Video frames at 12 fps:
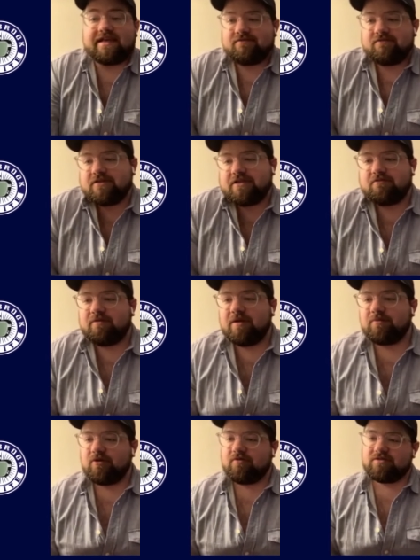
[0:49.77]
Ones that I can
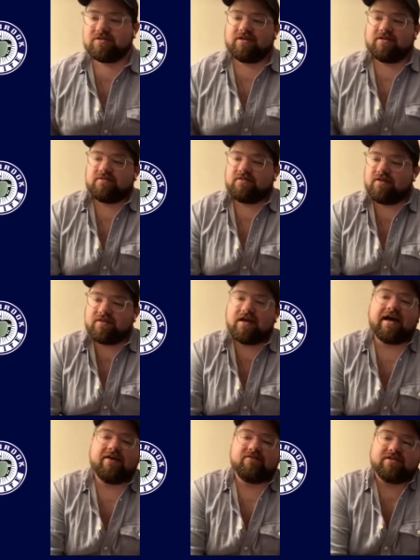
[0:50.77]
really remember was like
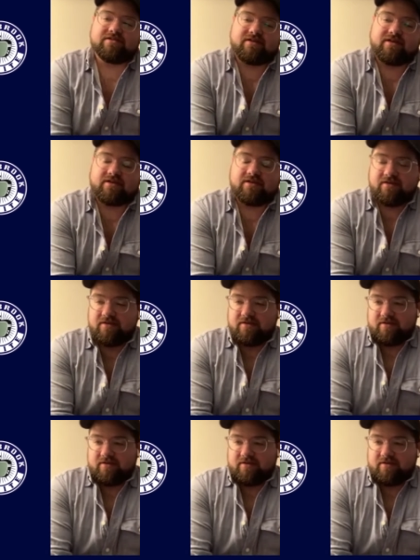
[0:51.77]
the obvious